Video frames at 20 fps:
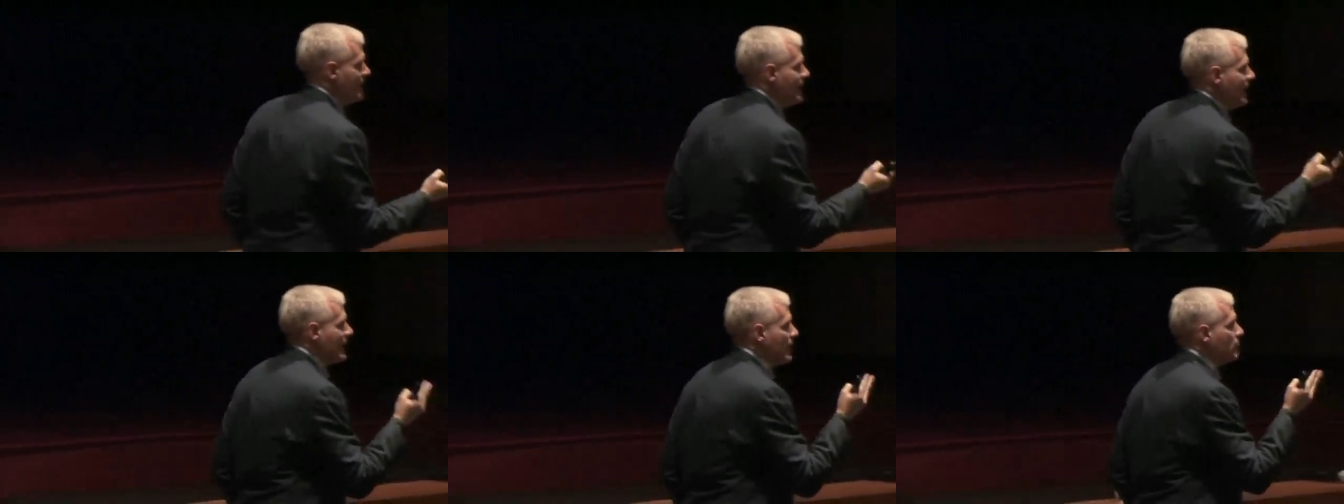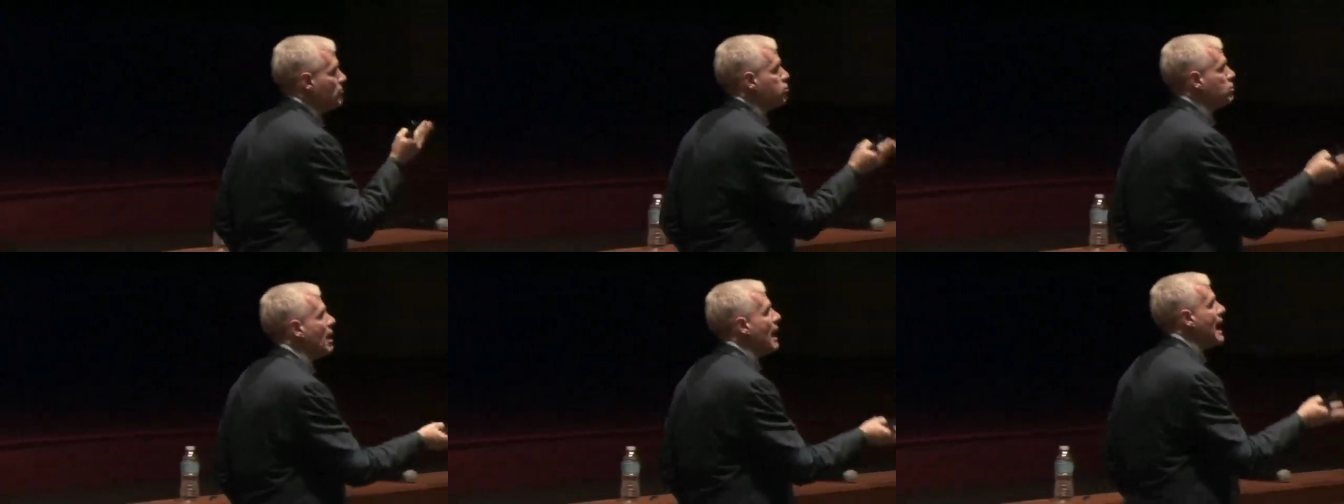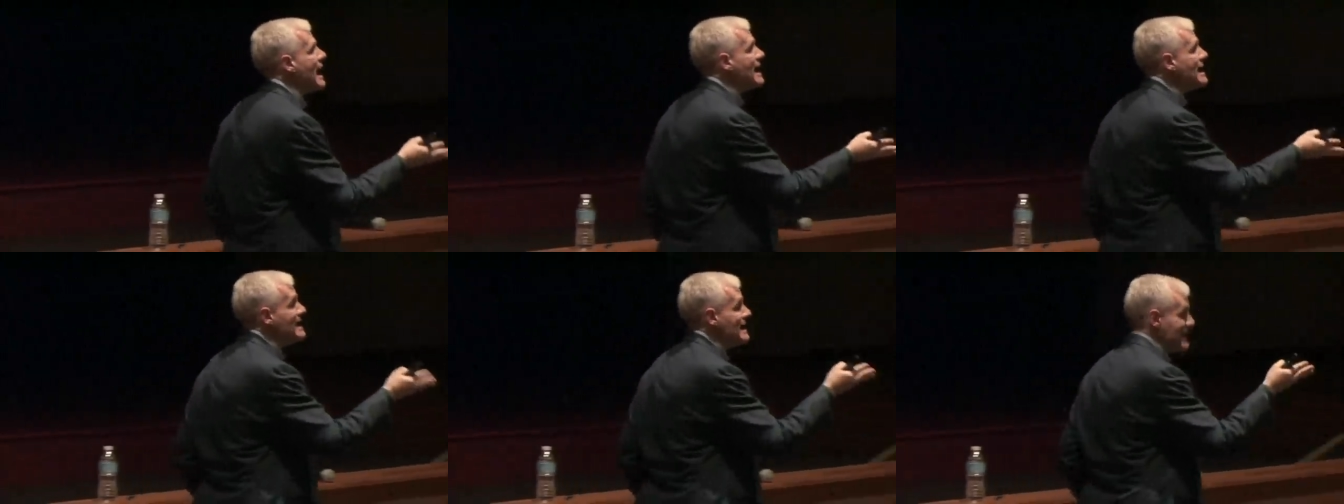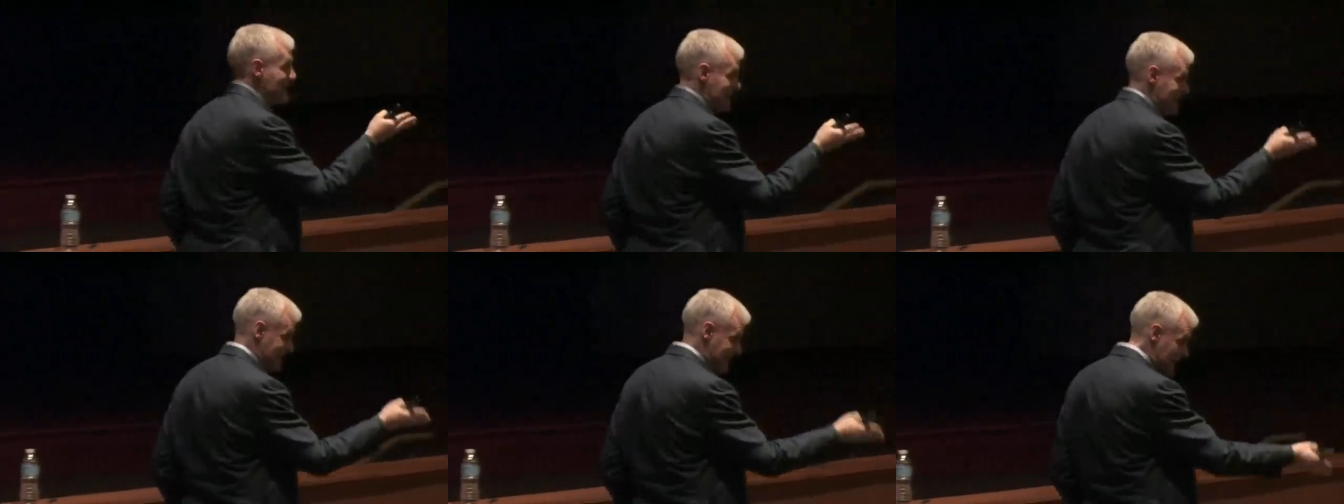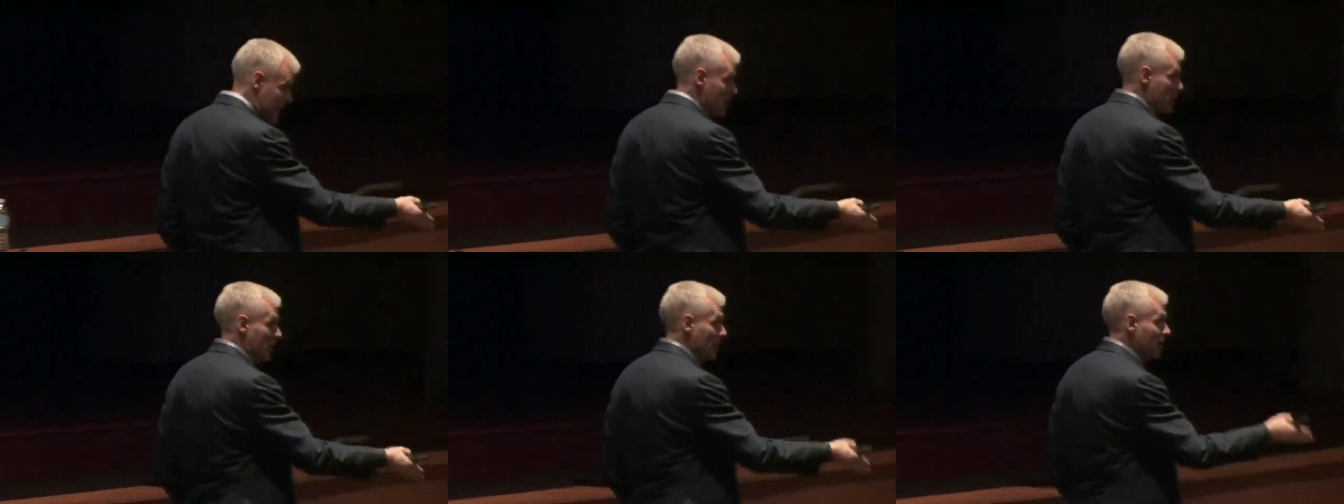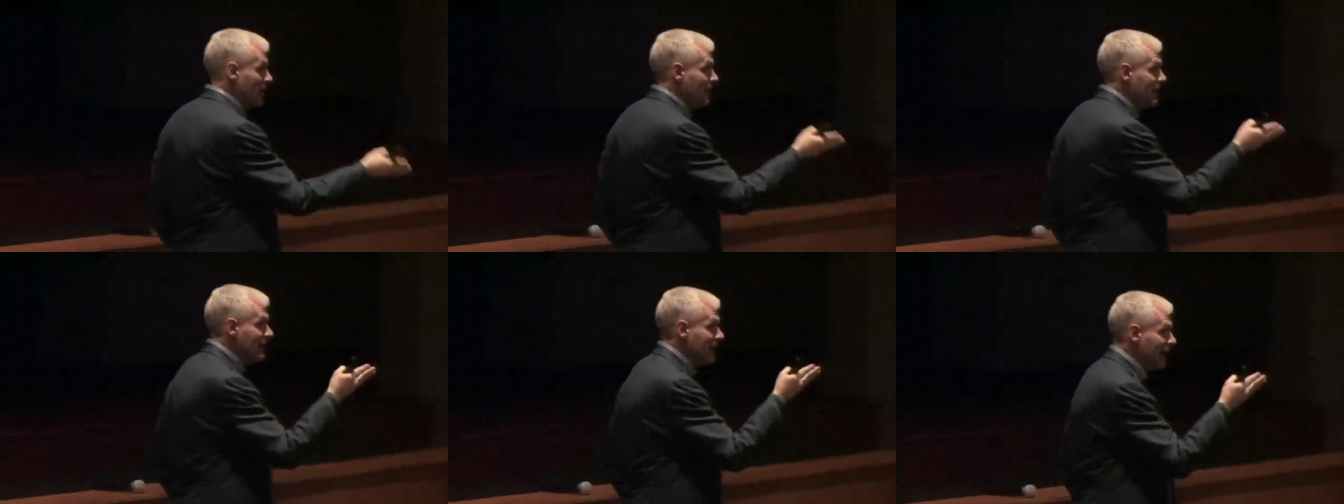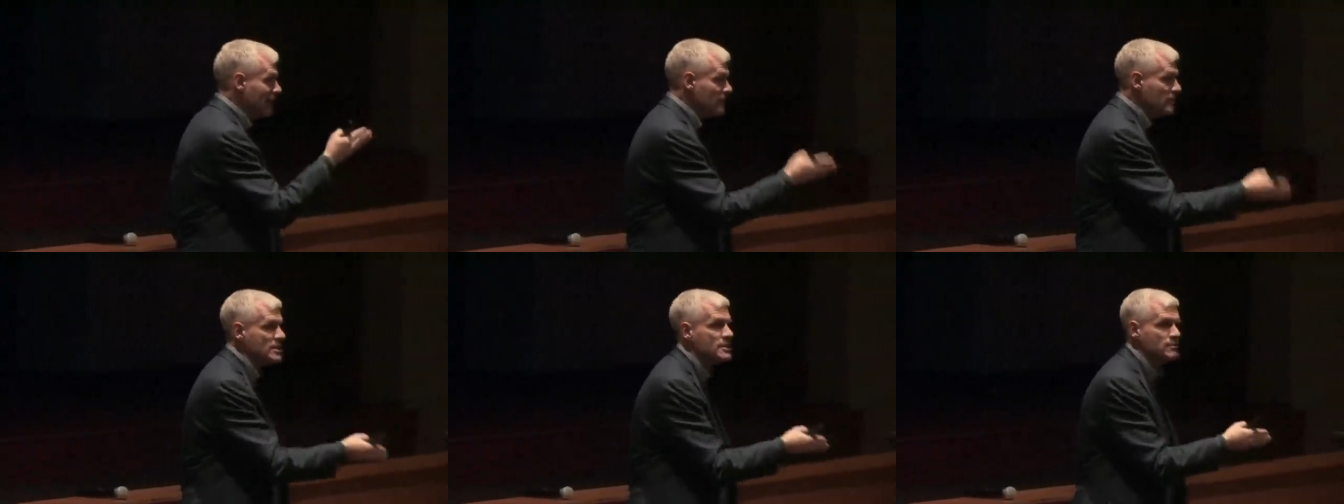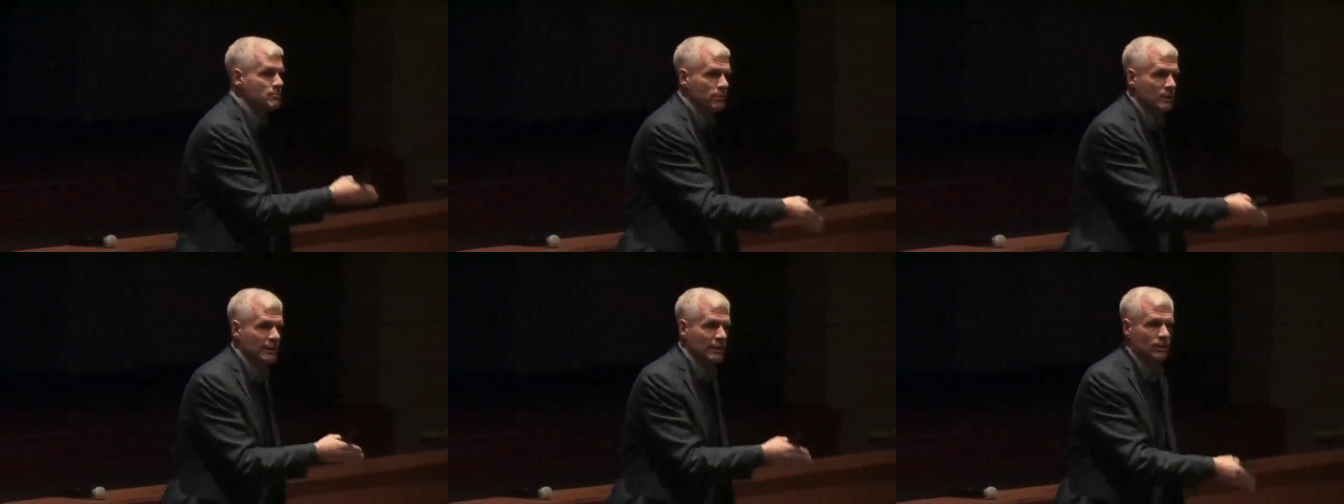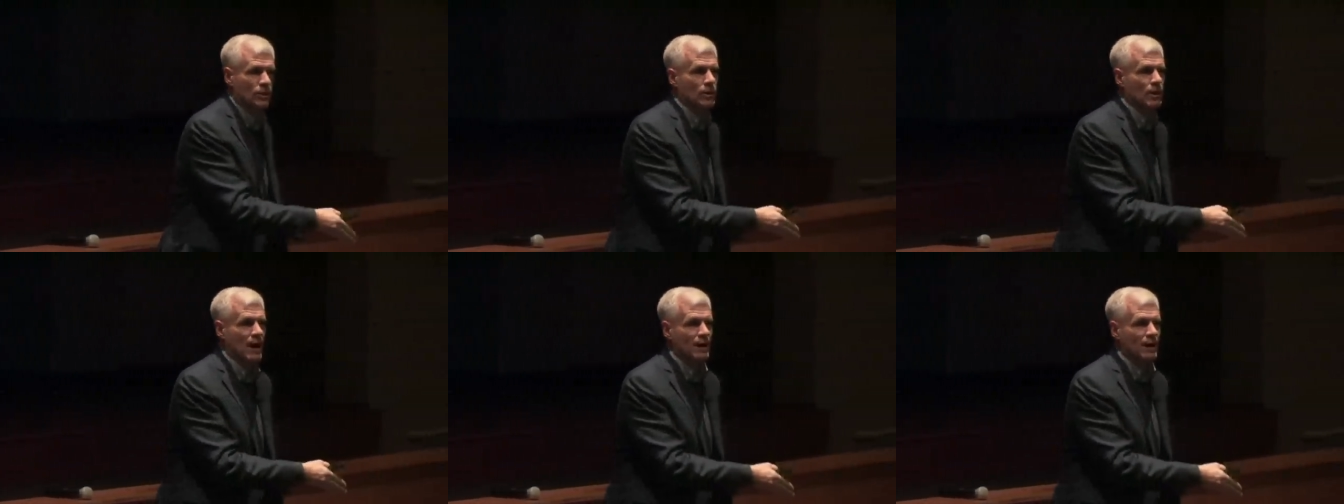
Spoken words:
and apply it here in this political